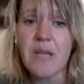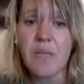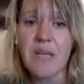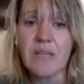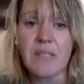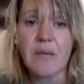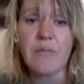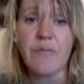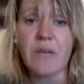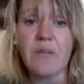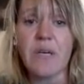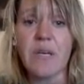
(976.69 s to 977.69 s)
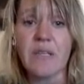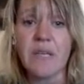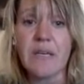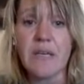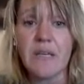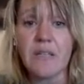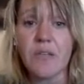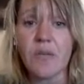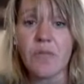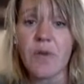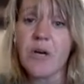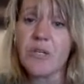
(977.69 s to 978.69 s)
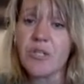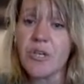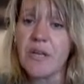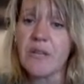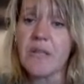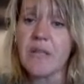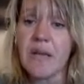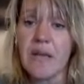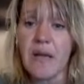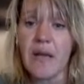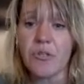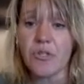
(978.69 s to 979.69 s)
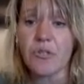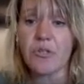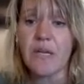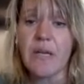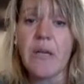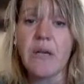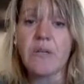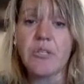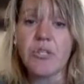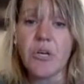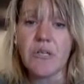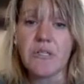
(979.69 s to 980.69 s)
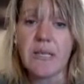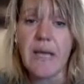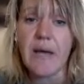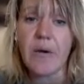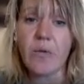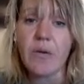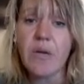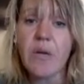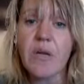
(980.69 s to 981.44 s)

makes them feel like they need to rush, and then they actually shut down.